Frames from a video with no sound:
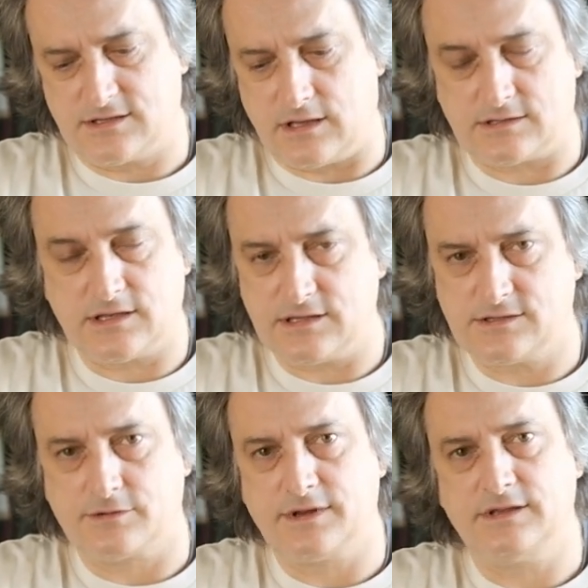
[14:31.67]

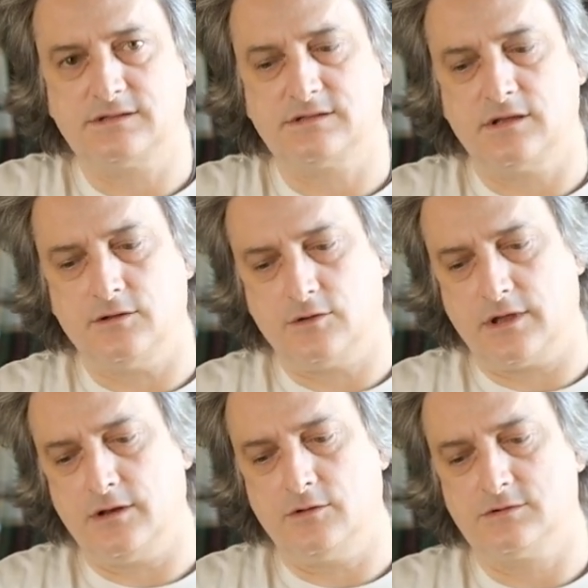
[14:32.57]
accessories, you
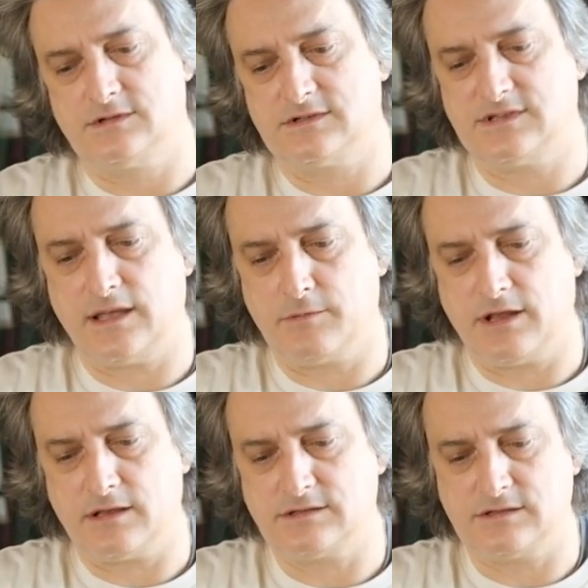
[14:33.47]
can use the same
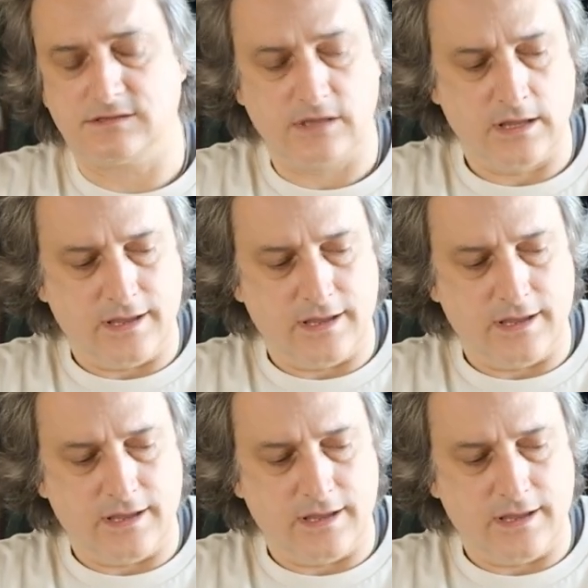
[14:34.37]
lenses,